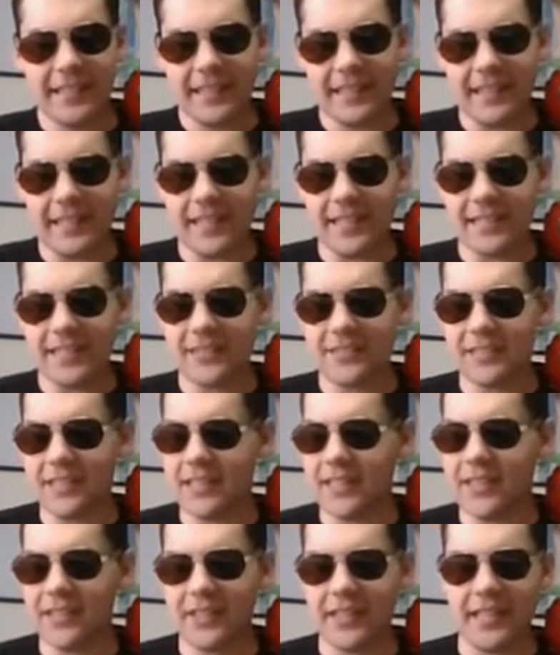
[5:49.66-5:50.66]
Uh, she was like,
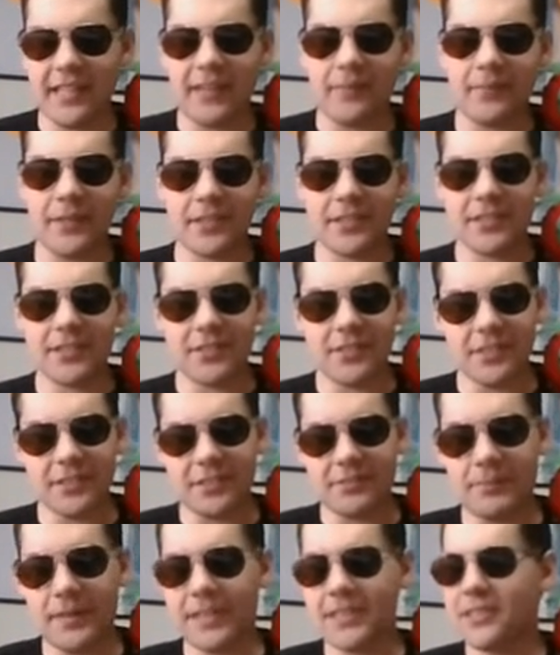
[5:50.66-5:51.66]
"Oh yeah, make sure you
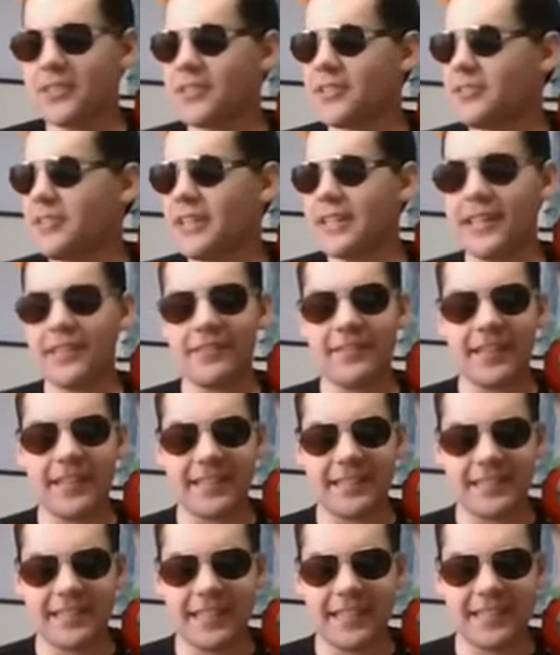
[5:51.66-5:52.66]
make sure you're eating right,
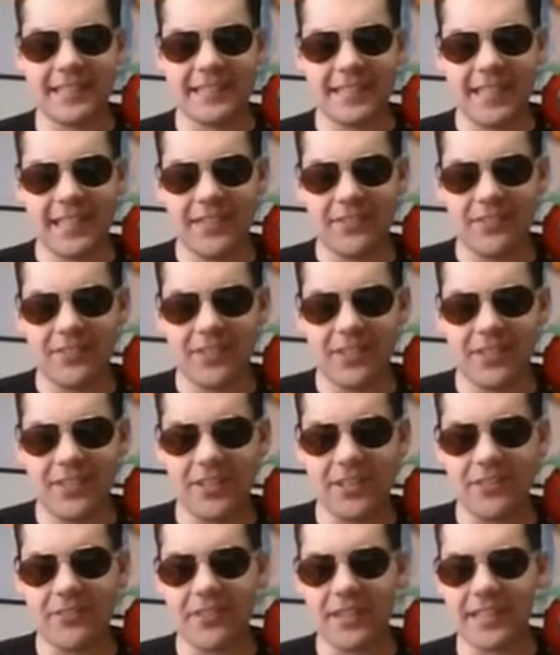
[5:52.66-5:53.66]
stay safe, you know, you
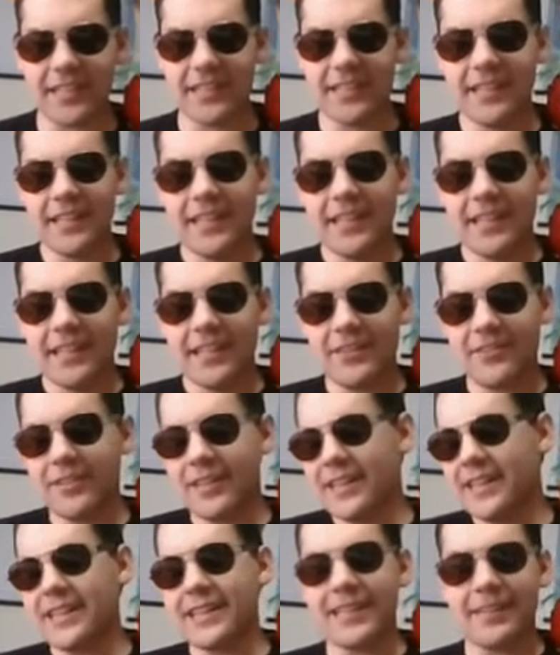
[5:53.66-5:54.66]
don't want to don't want
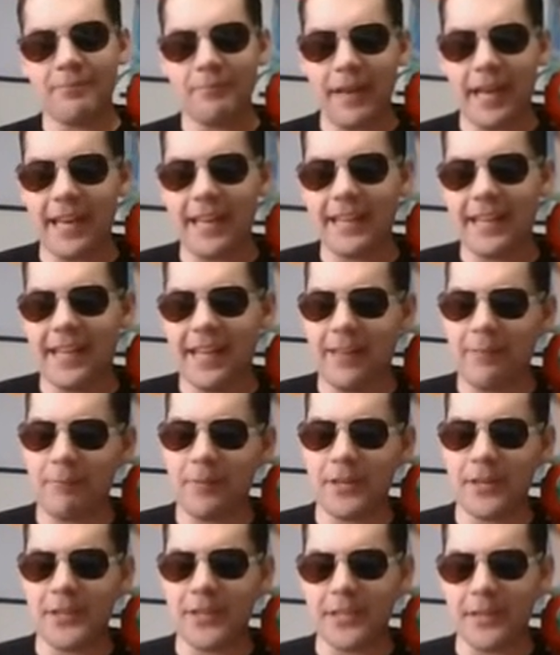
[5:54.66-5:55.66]
anything bad to happen
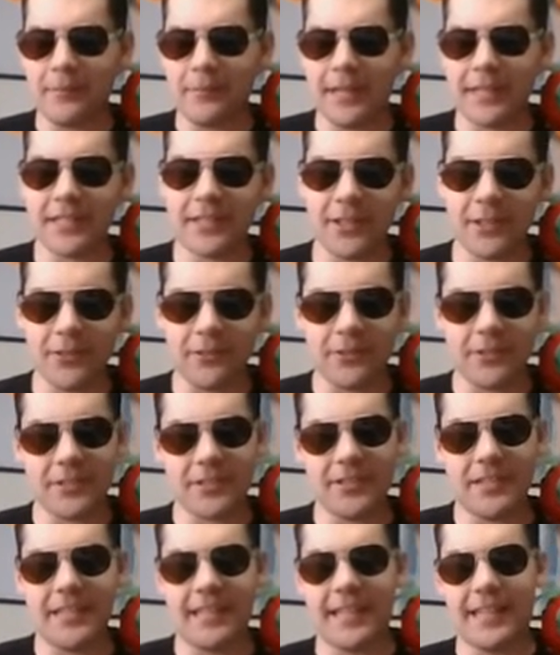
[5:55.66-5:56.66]
to you." And I'm like, "Don't
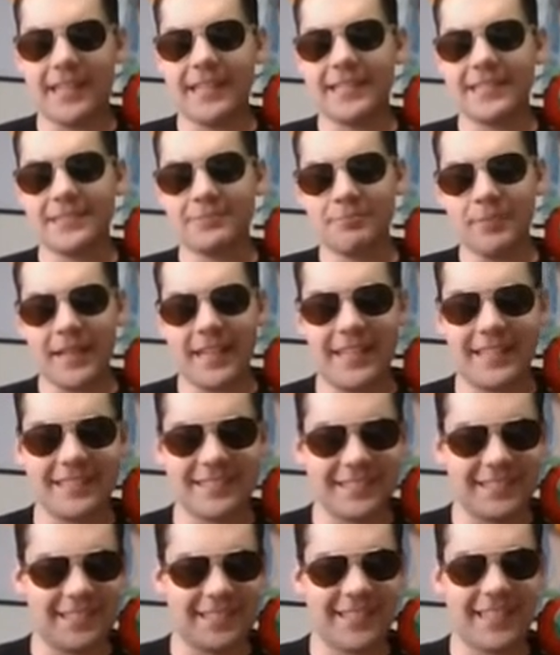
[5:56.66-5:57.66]
worry, like Japan's
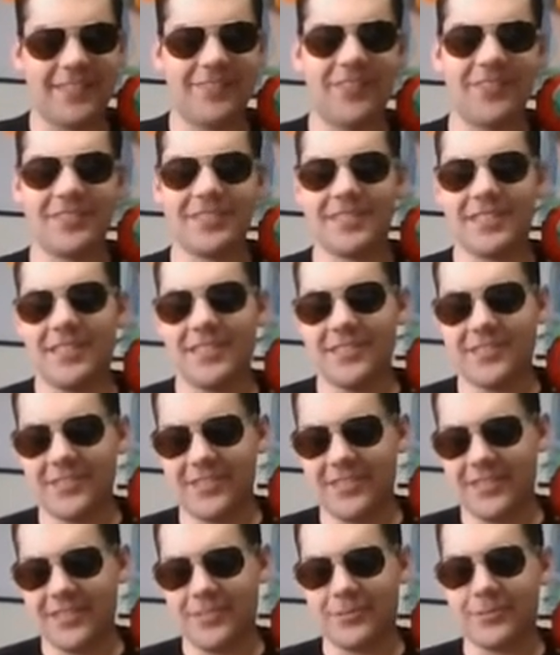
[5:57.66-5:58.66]
the safest country
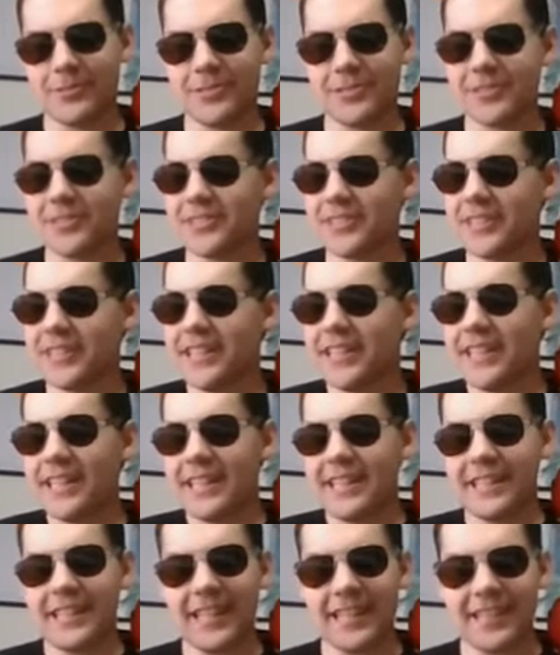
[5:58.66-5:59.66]
in the world.
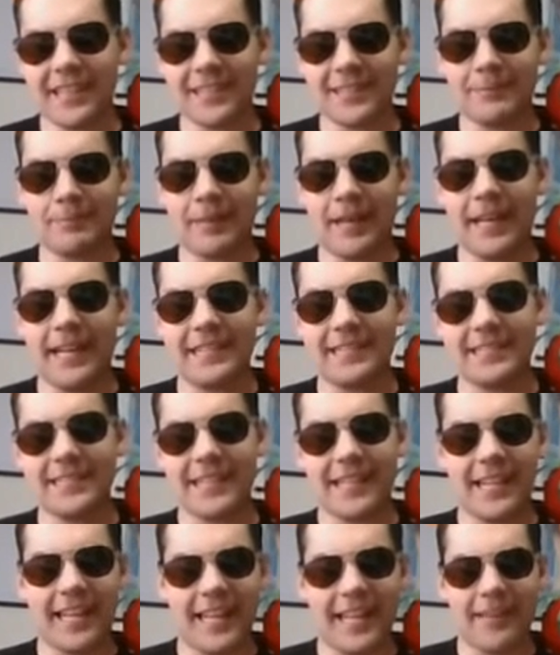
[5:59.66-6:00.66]
Nothing's bad's
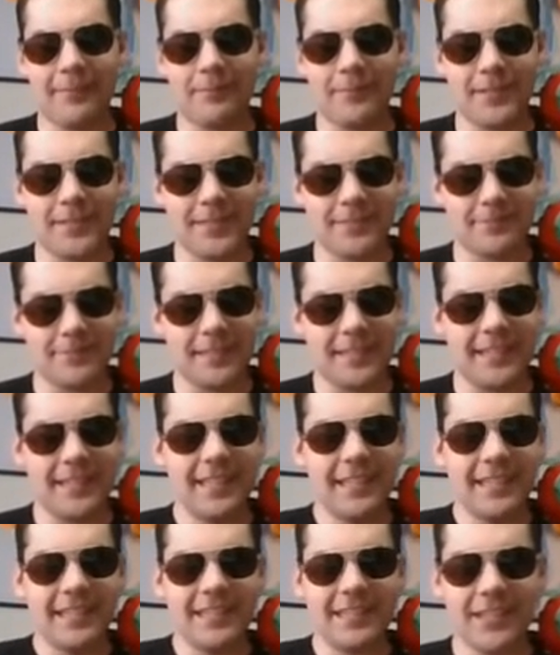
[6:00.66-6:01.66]
gonna happen to me.
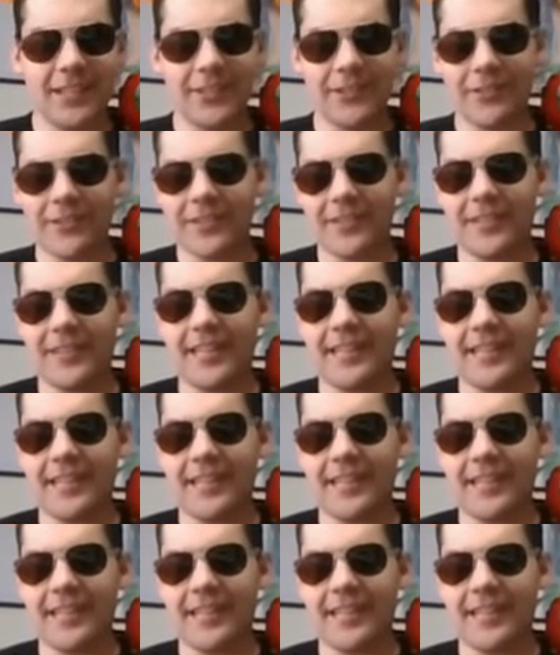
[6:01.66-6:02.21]
Don't worry."